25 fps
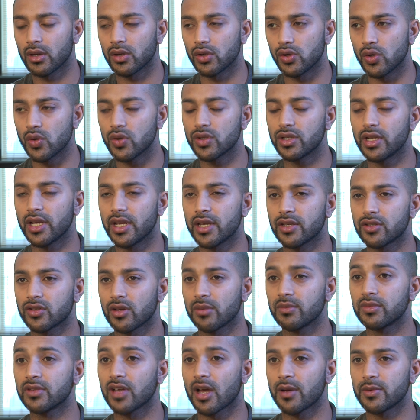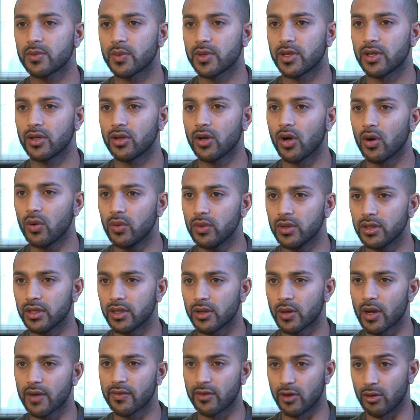Usually, sometimes when you go,
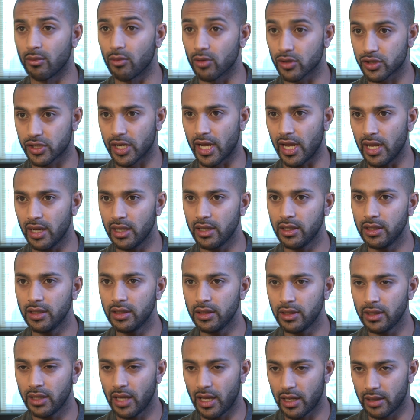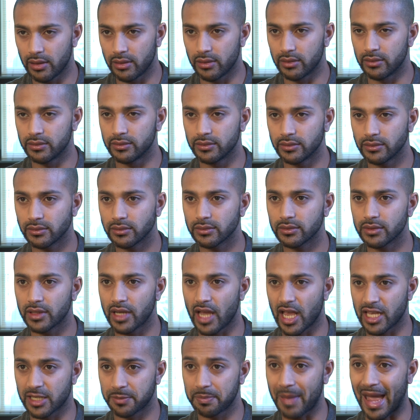you have a normal chair, and
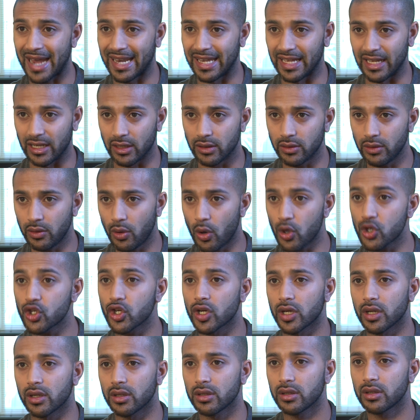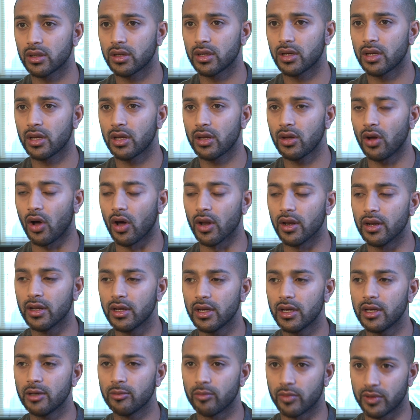it has padding, cushion on.
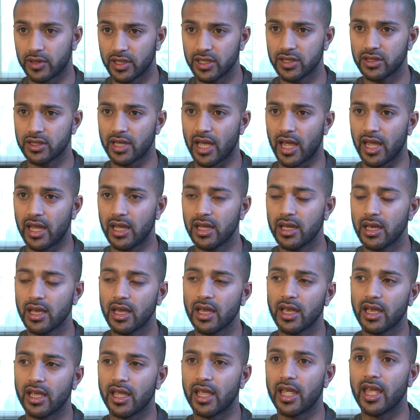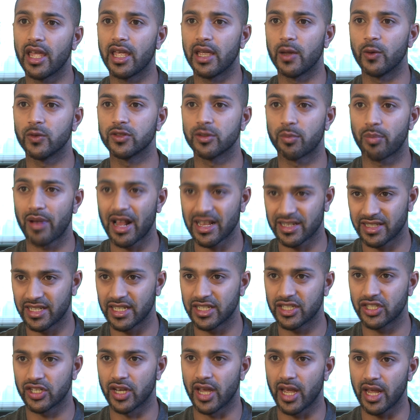But this day, it was a
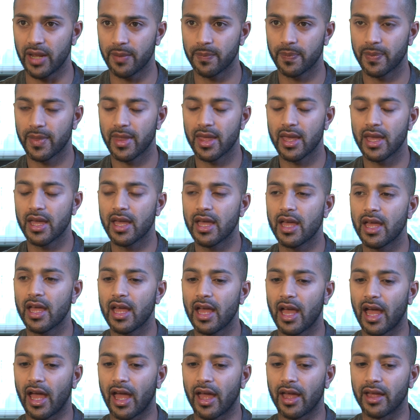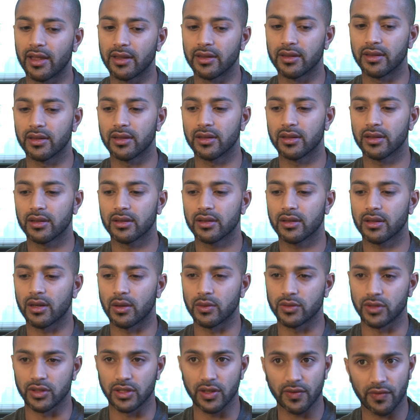plastic chair, and it
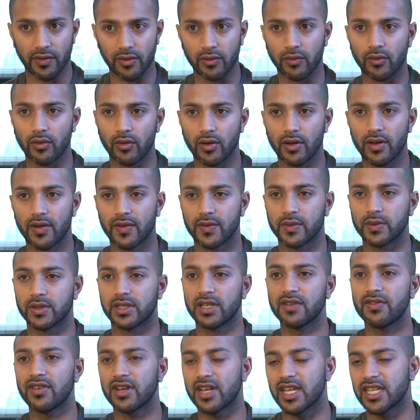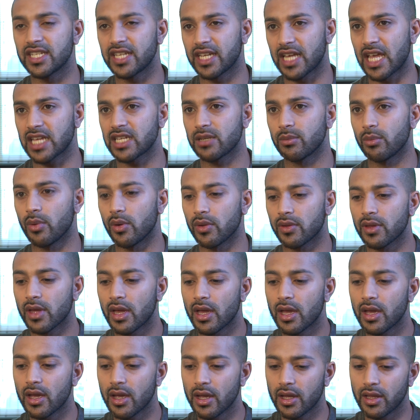was a different interrogation booth.
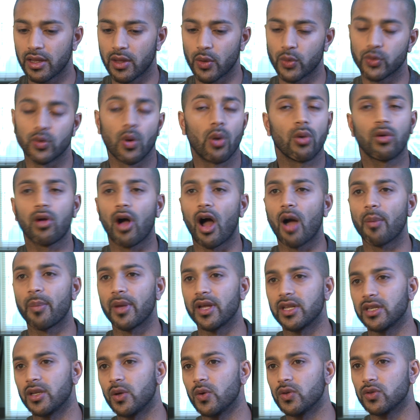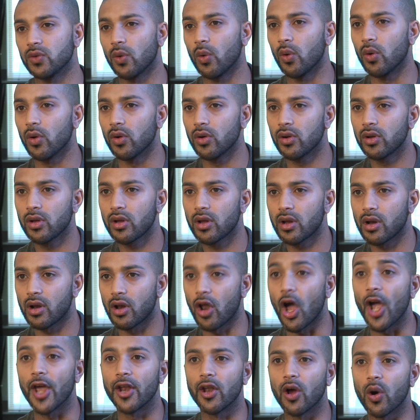There was no carpet. It was all
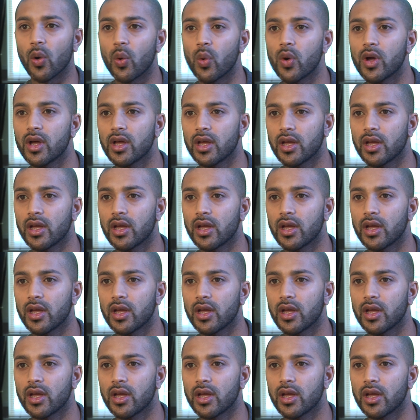lino.